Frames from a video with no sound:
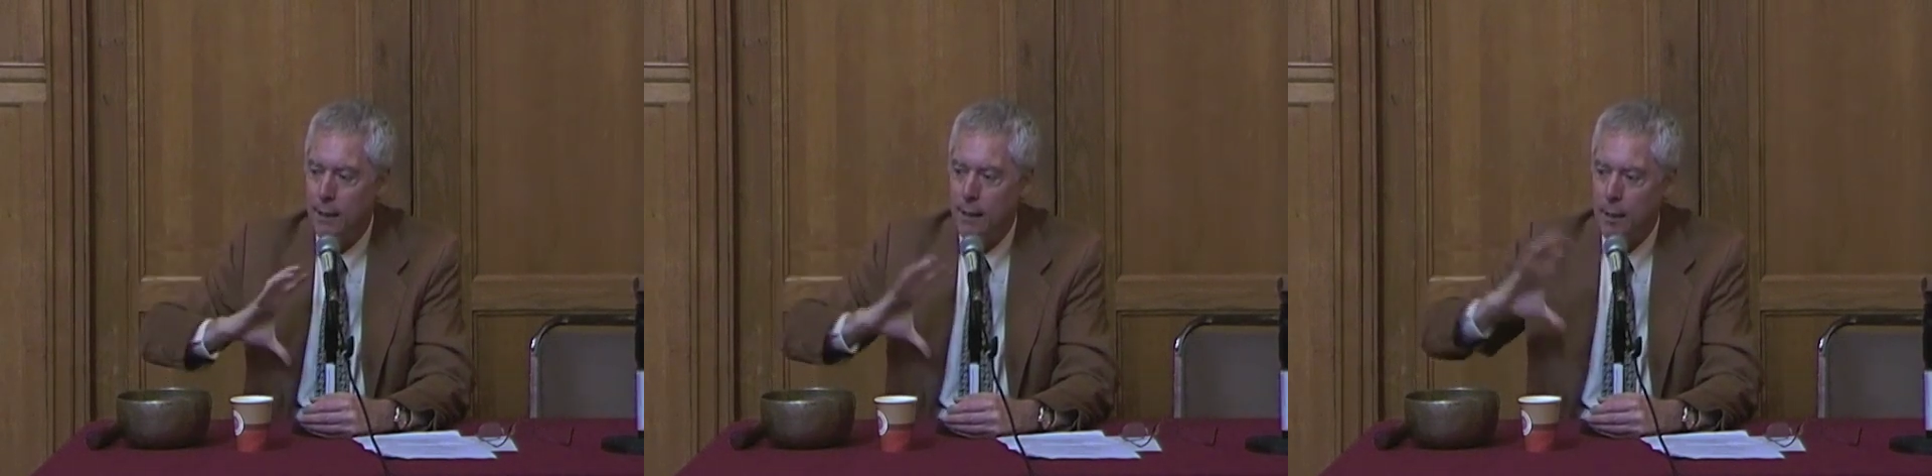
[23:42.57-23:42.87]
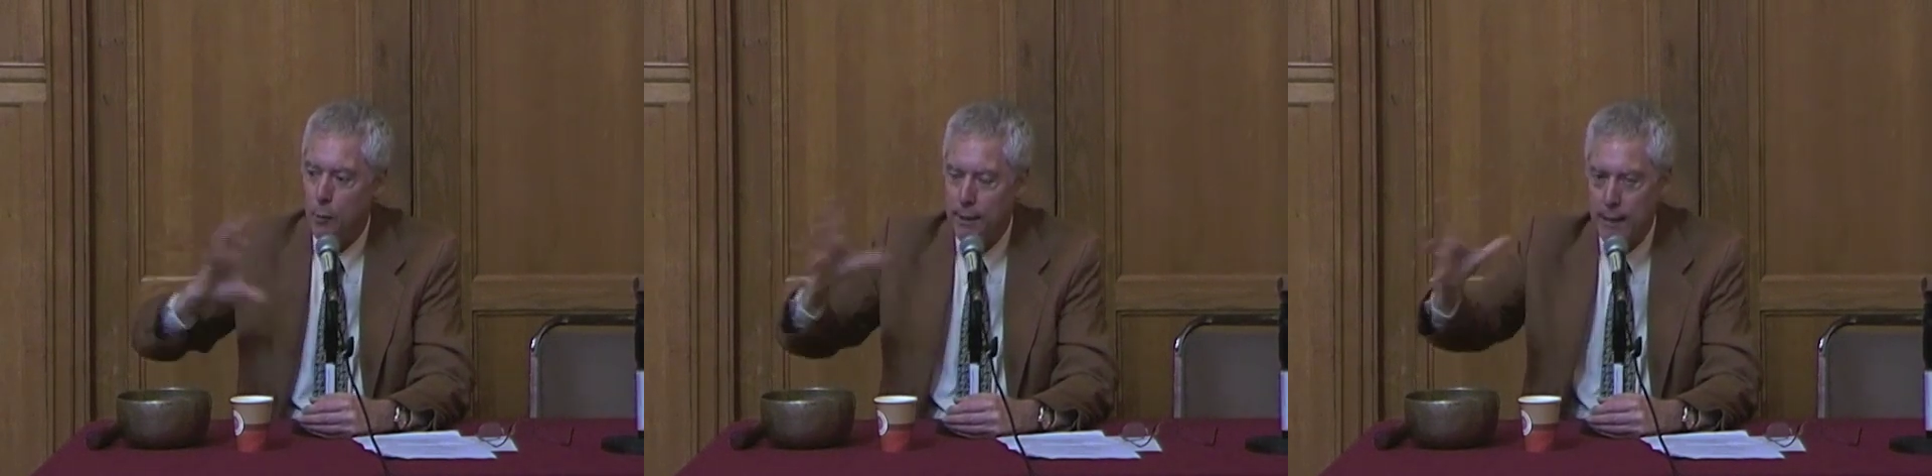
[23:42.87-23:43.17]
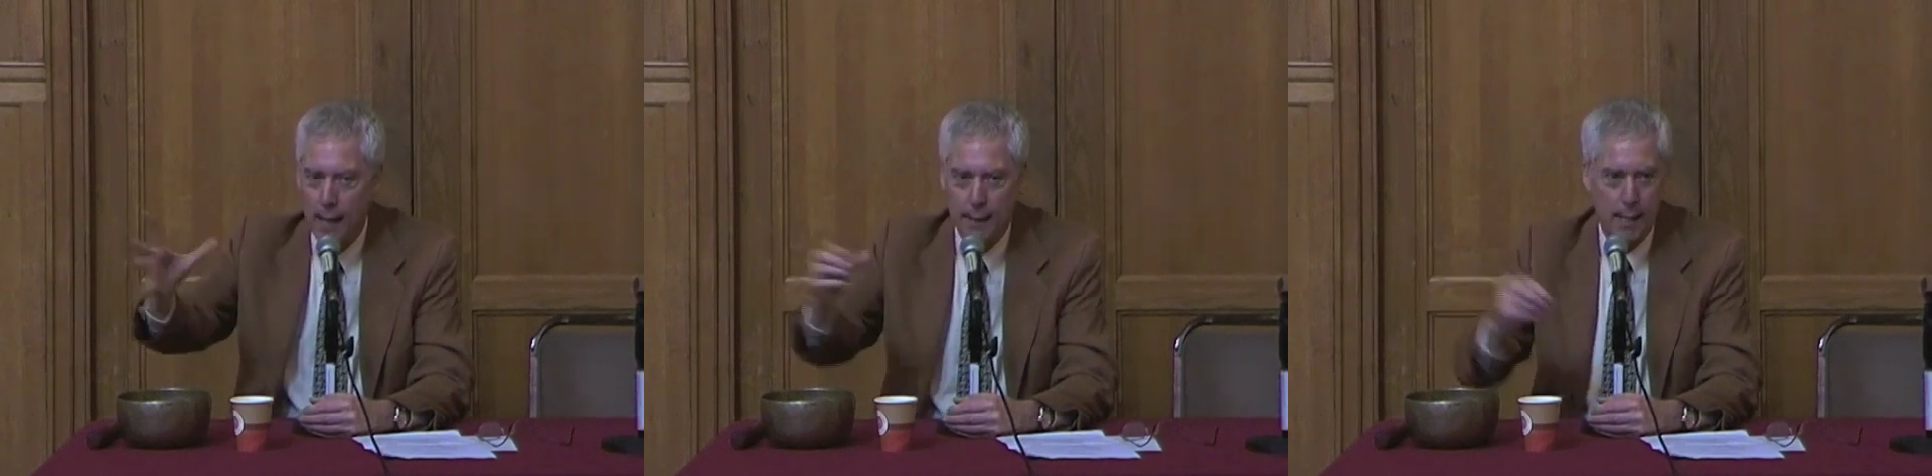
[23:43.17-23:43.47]
and then
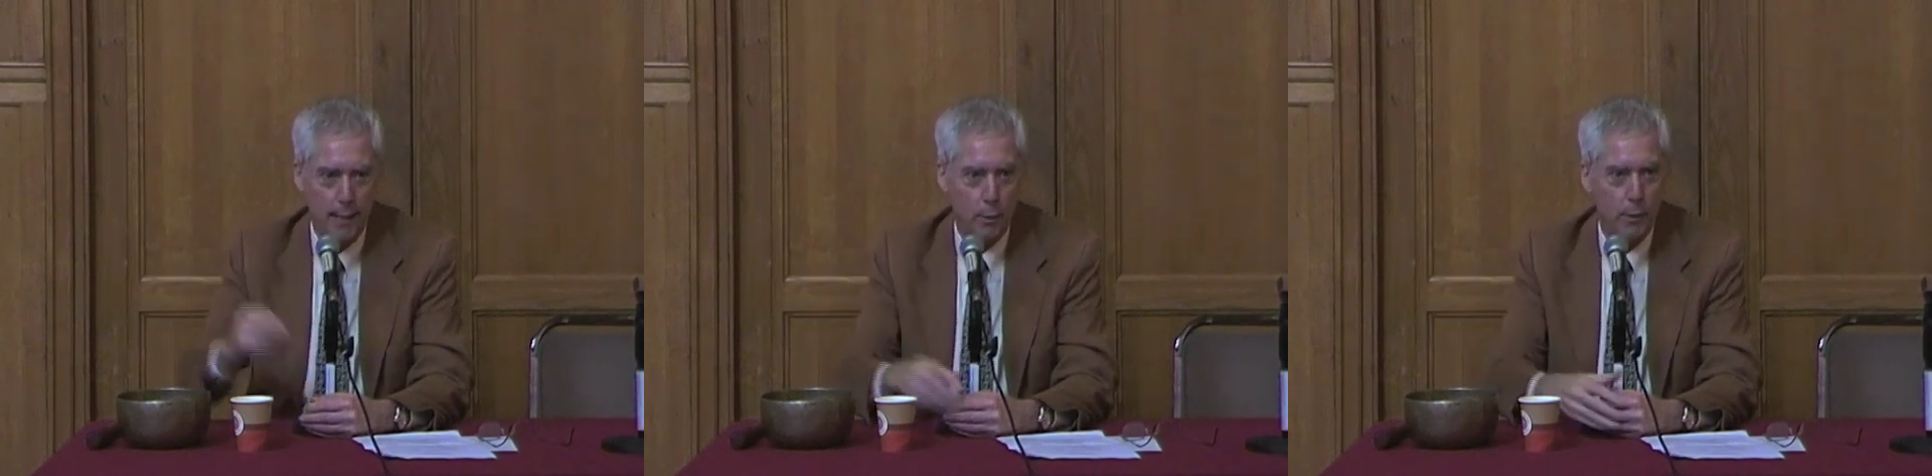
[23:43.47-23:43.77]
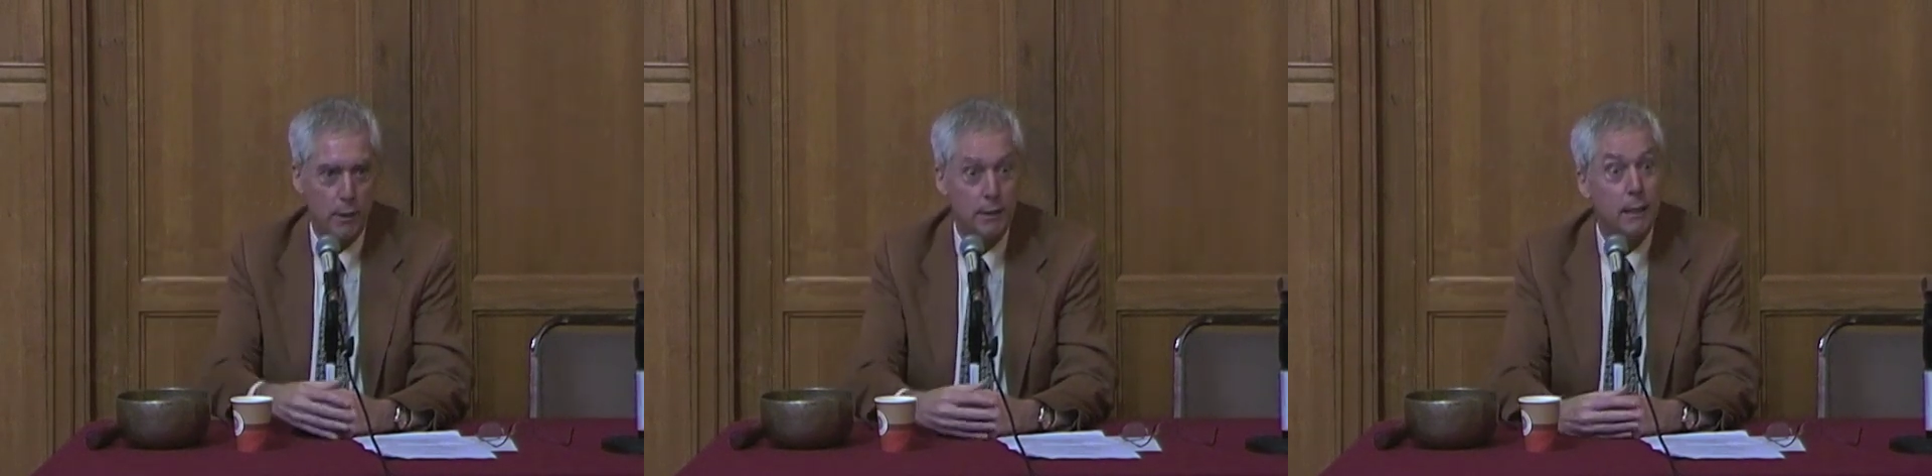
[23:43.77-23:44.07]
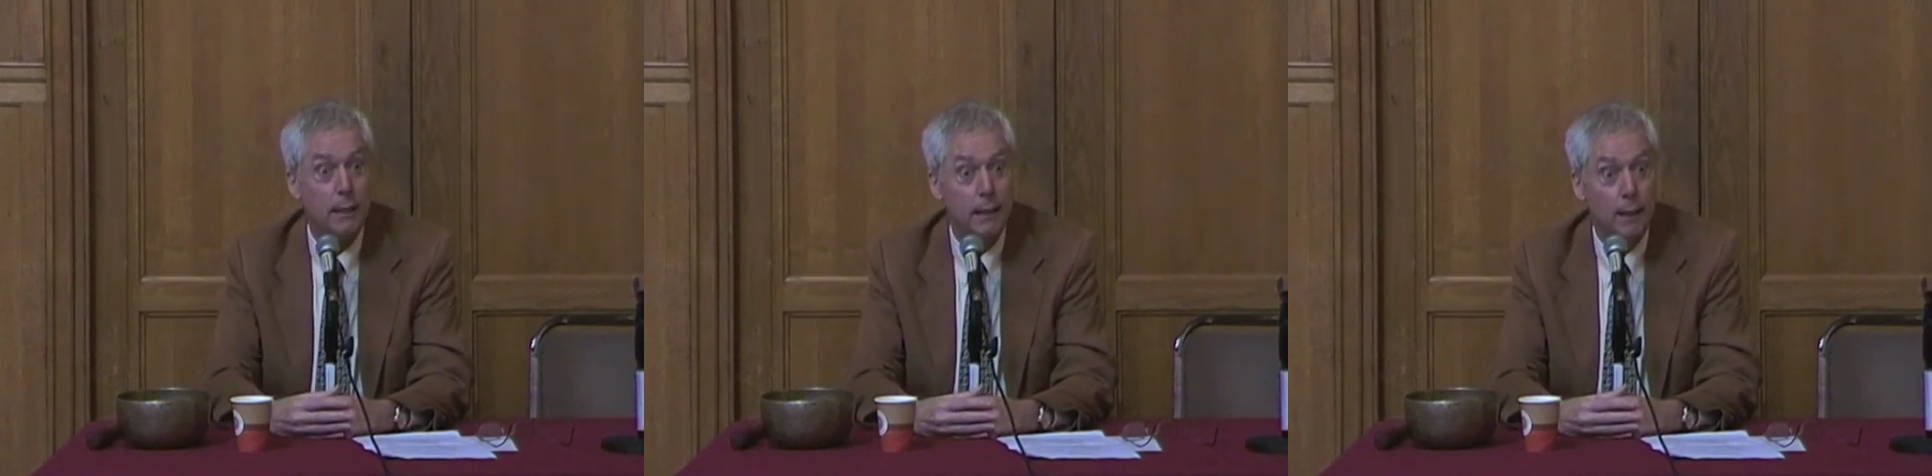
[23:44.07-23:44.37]
retaliating with
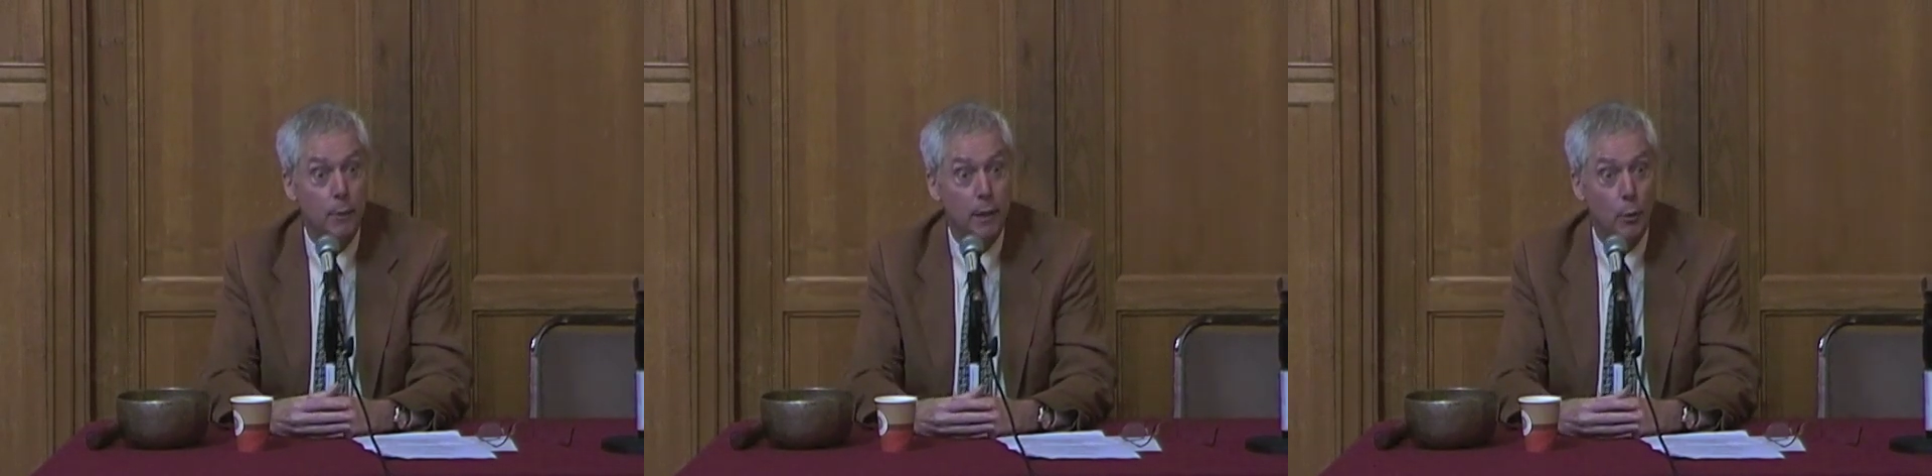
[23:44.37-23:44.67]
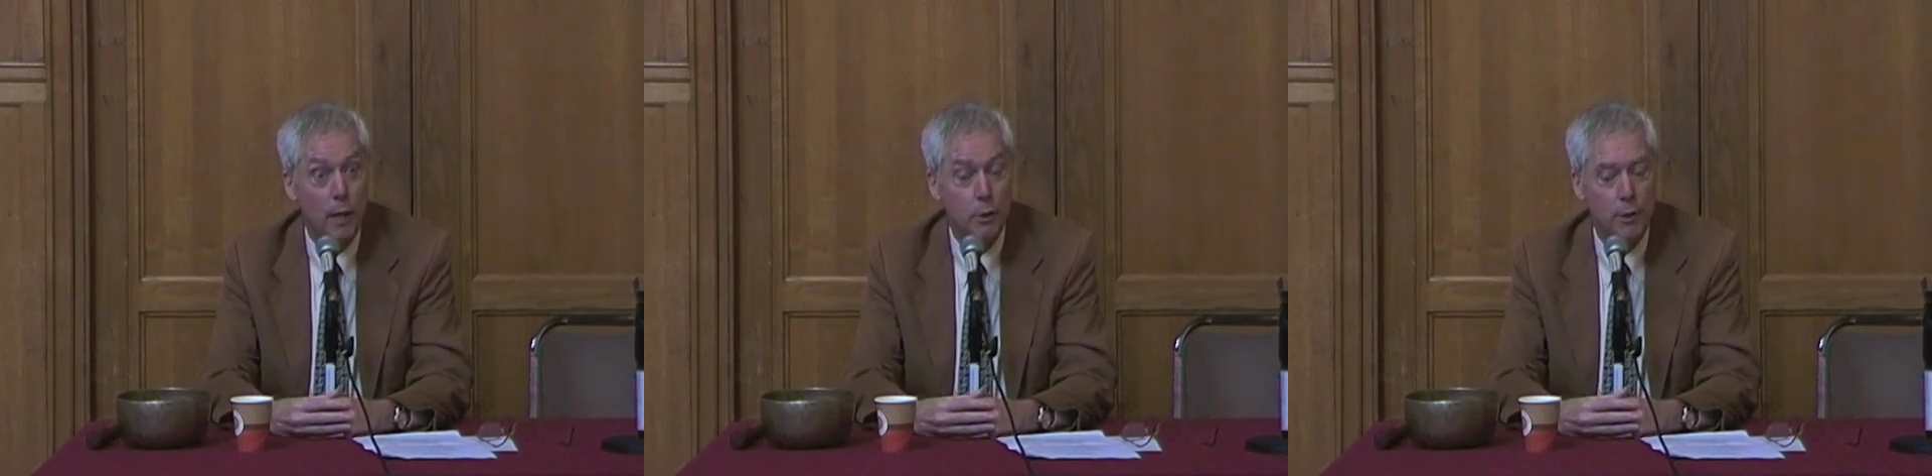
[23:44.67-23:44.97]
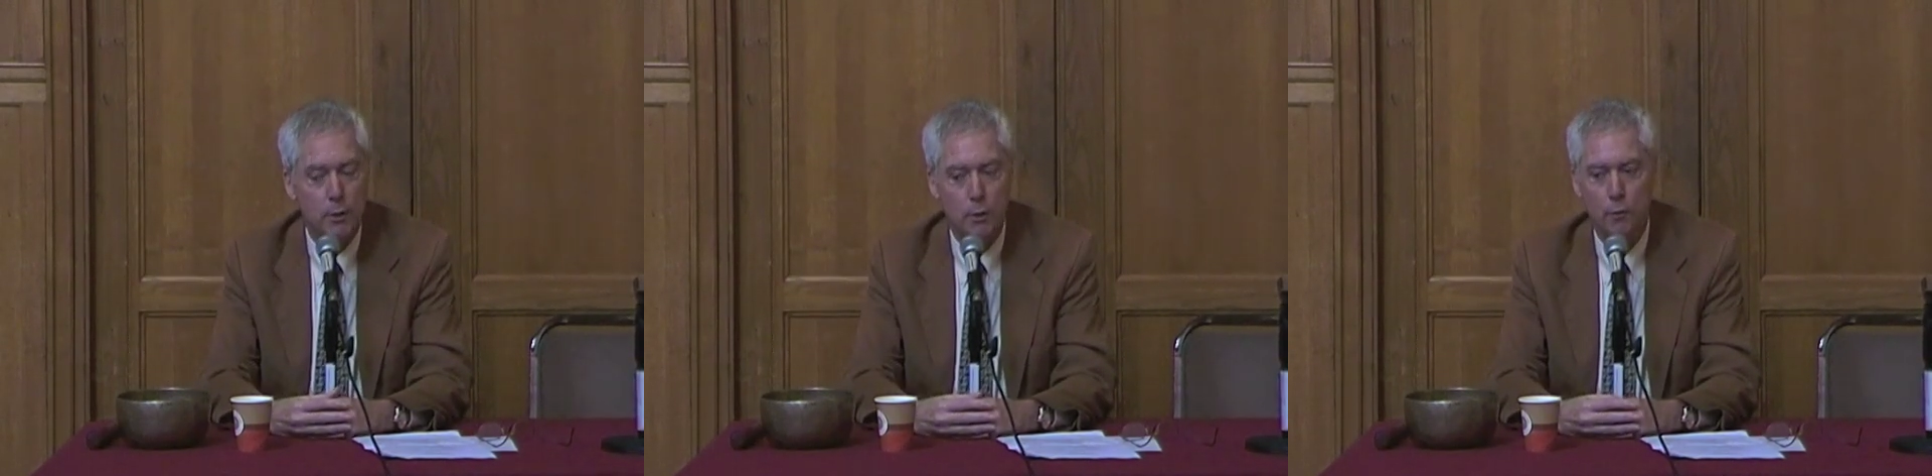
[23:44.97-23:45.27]
hostility, with aggression,
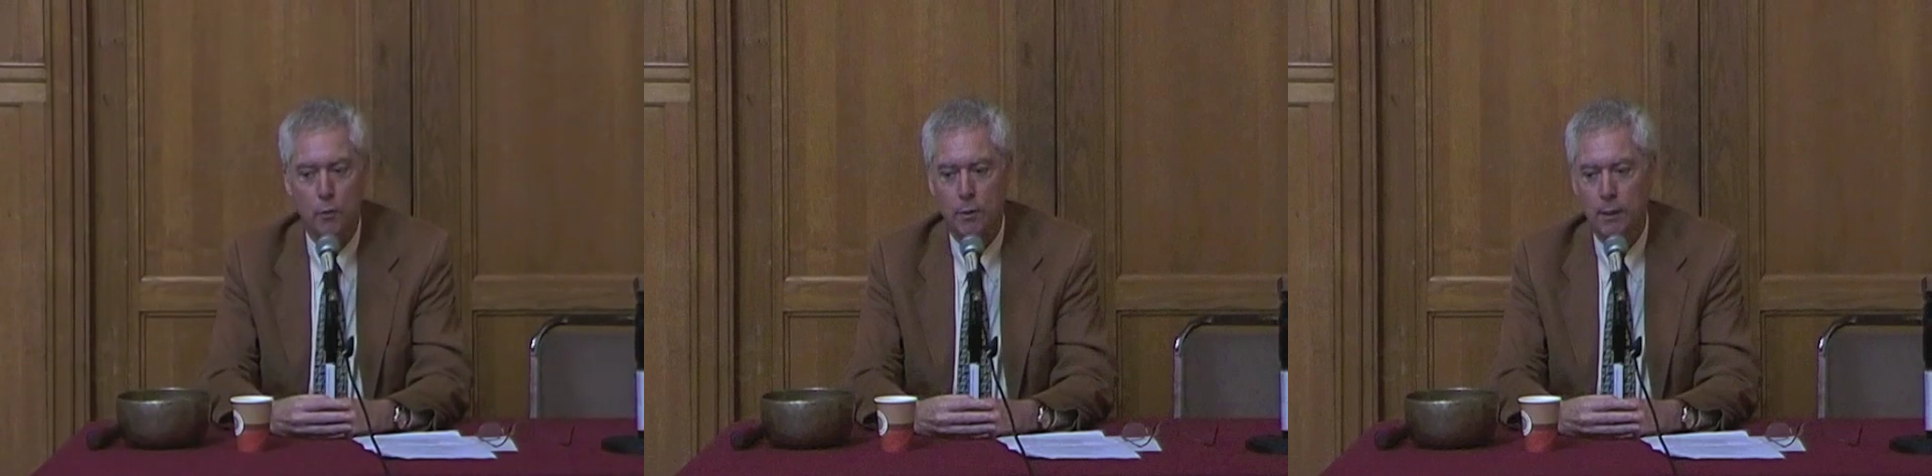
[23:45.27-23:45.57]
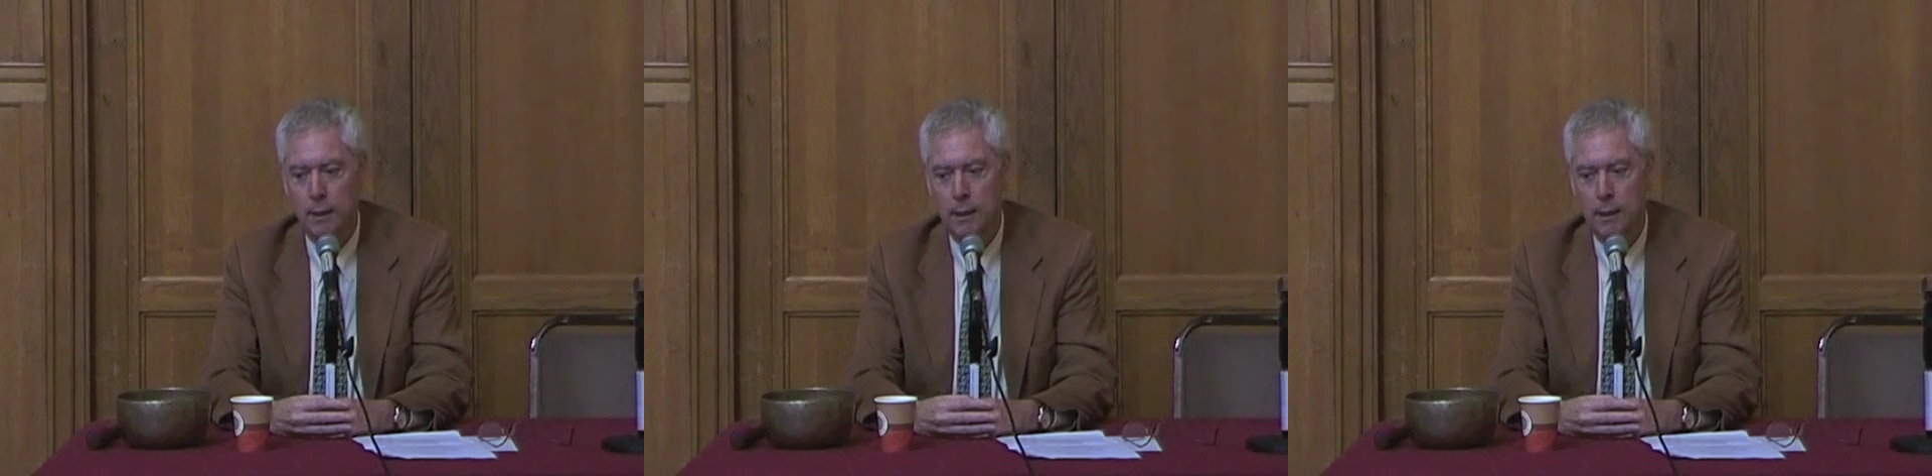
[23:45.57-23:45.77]
and so forth.